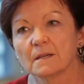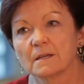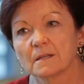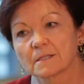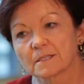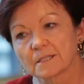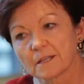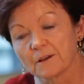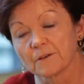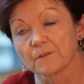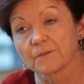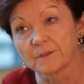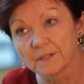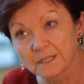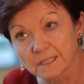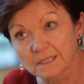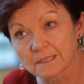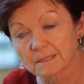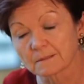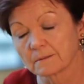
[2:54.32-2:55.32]
So
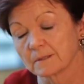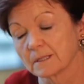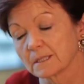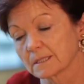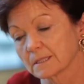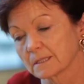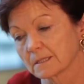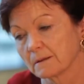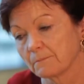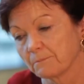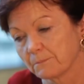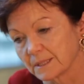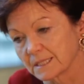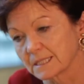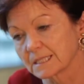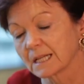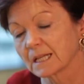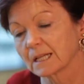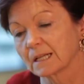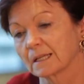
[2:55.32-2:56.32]
this
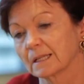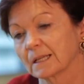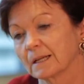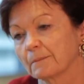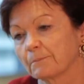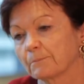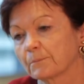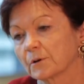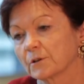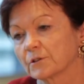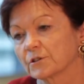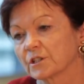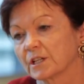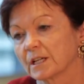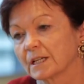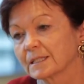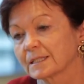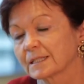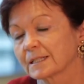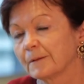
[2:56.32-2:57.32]
particular
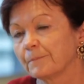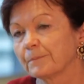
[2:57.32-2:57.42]
project